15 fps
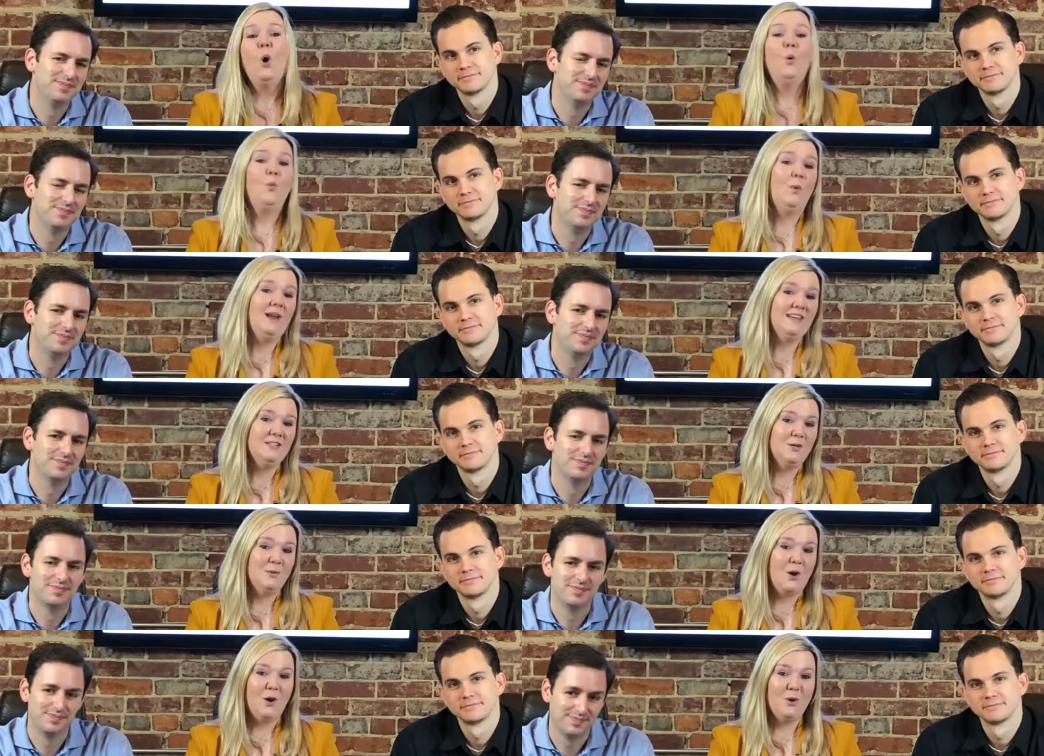Speaker 1: We
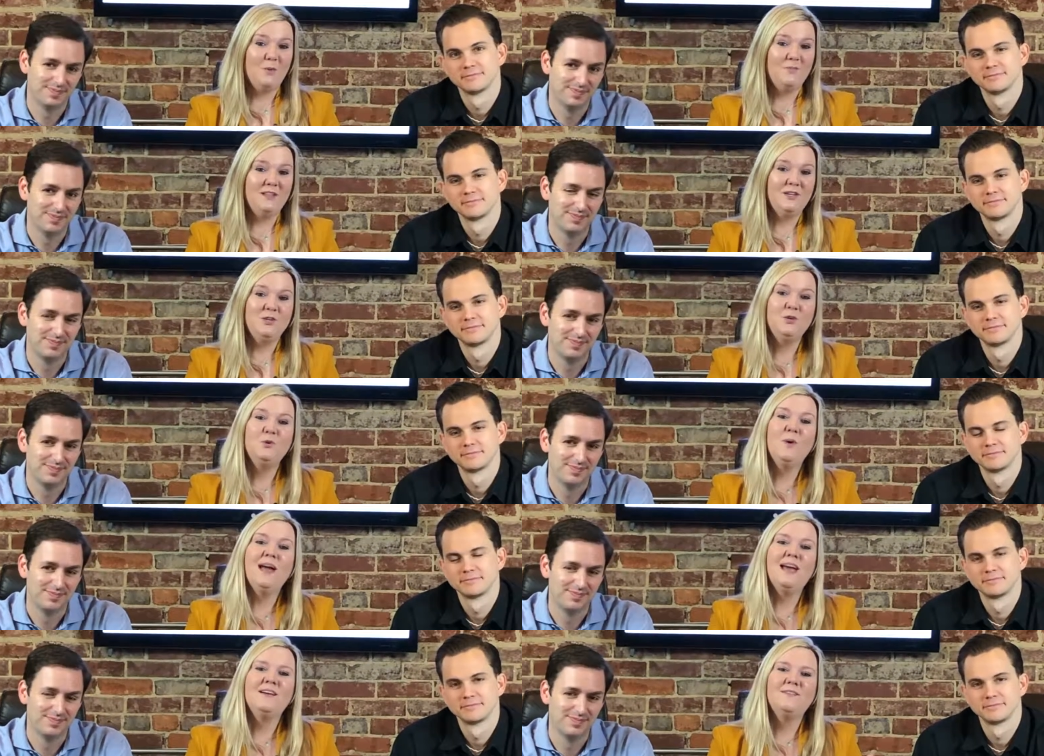do hope that
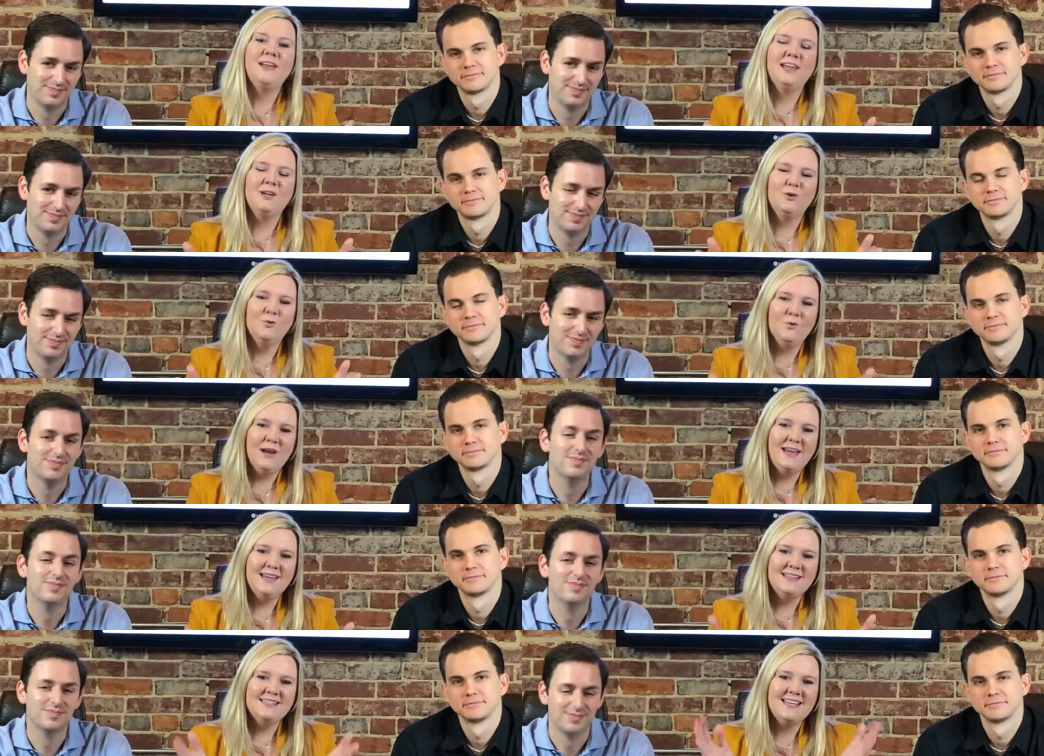you have a
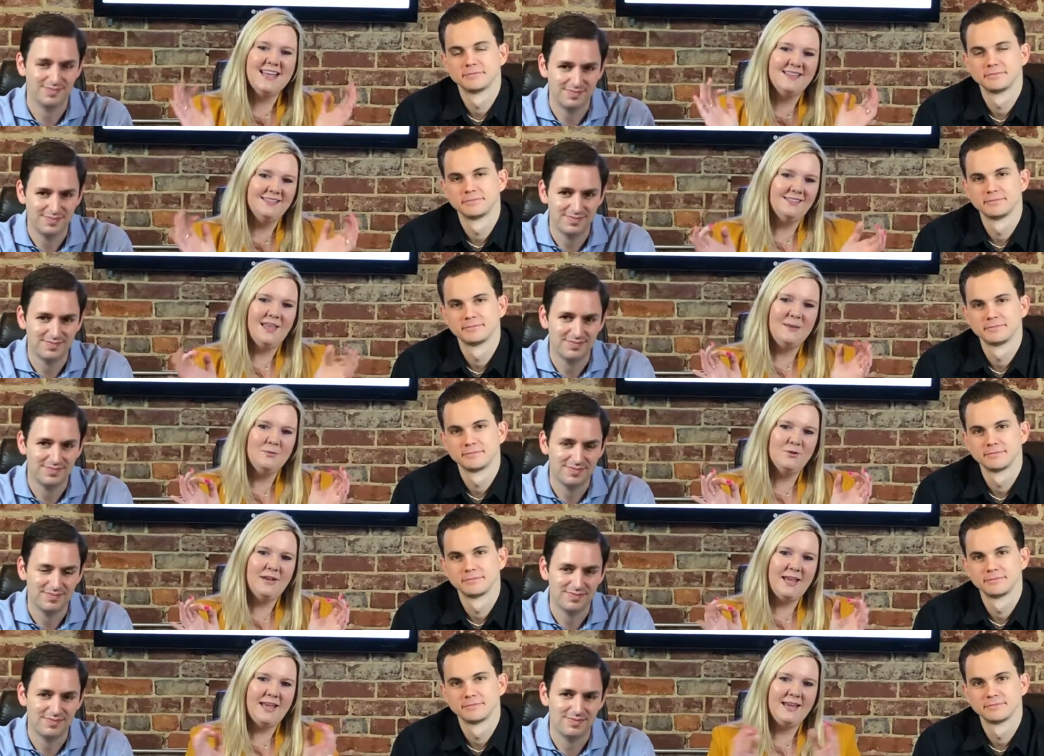great
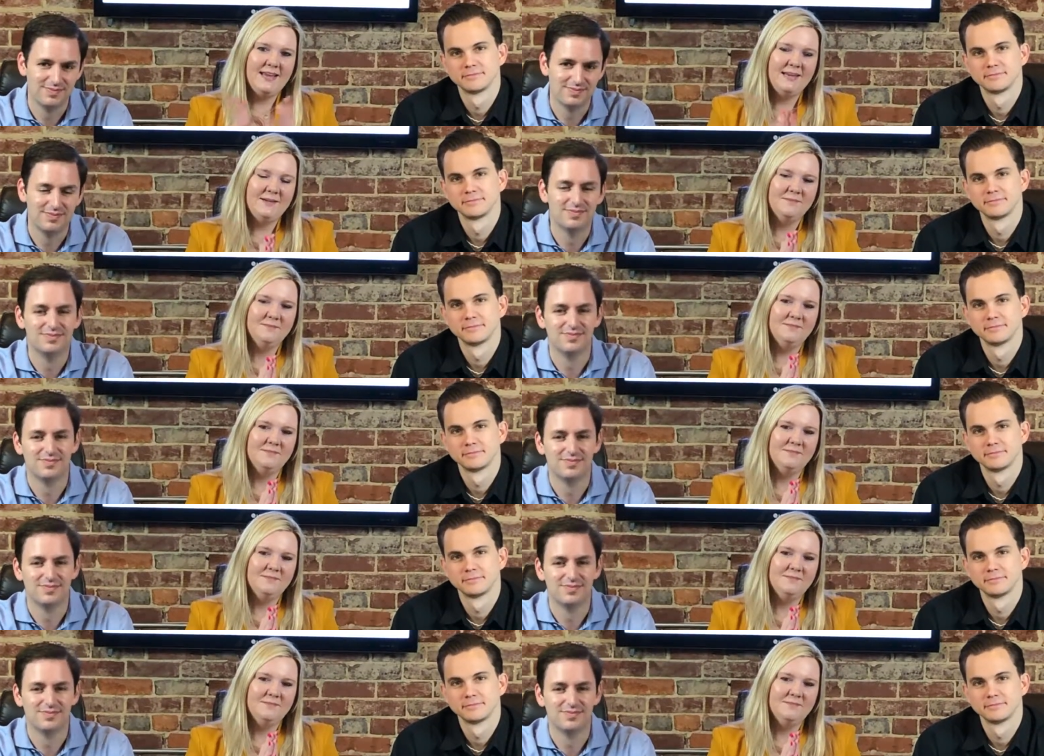Labor Day,